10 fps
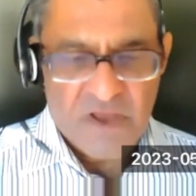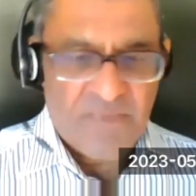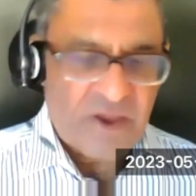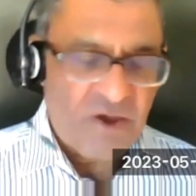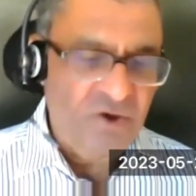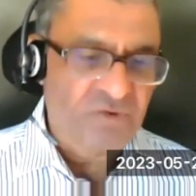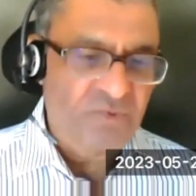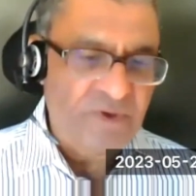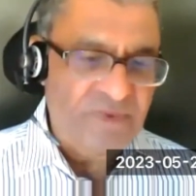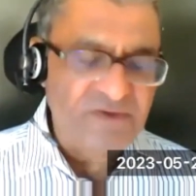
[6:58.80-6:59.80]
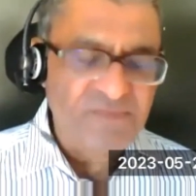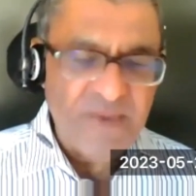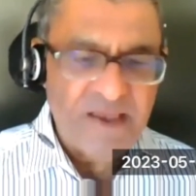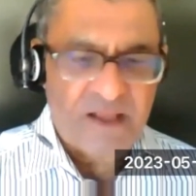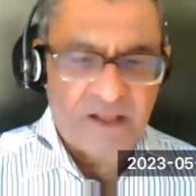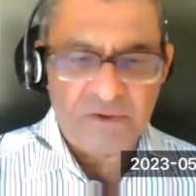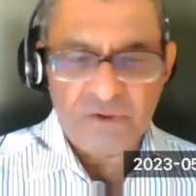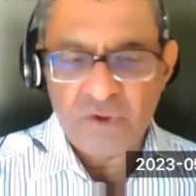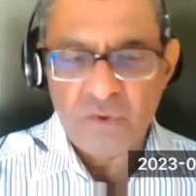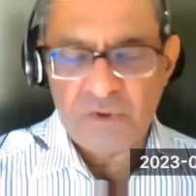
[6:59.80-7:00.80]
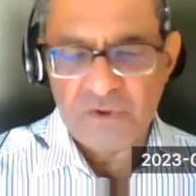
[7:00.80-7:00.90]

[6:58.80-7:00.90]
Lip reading: Because with SBL, you will